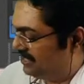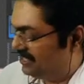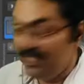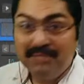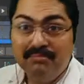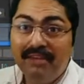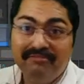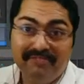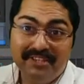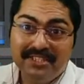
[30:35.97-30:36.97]
This is my
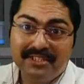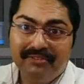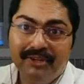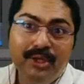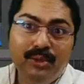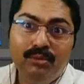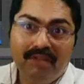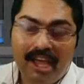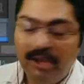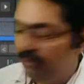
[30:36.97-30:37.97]
first video
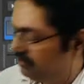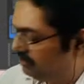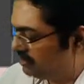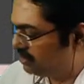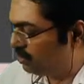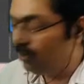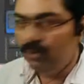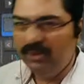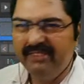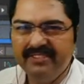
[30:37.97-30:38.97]
live,
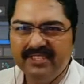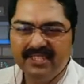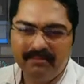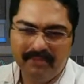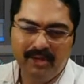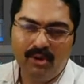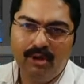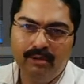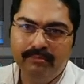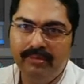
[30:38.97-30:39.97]
so if it's something
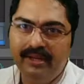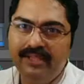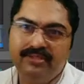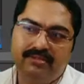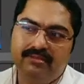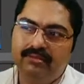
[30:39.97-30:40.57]
wrong, please